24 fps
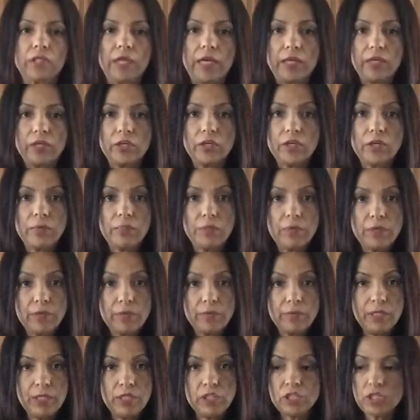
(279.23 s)
And you're gonna put them
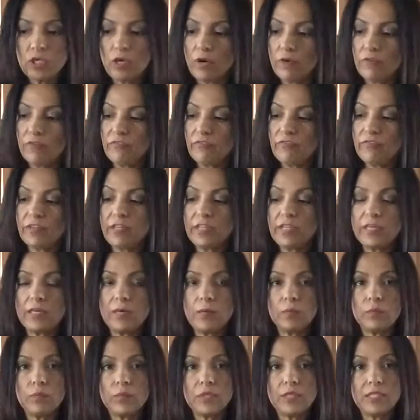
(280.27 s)
in the jar, fill it
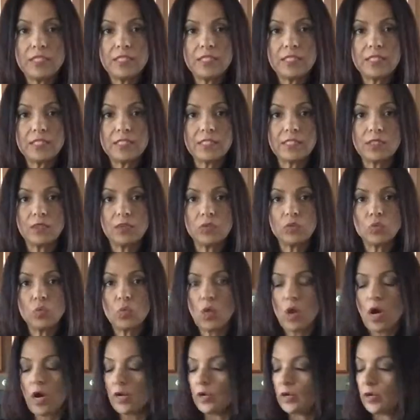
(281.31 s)
up with distilled
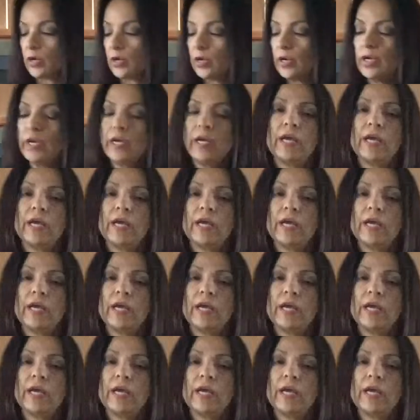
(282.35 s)
water,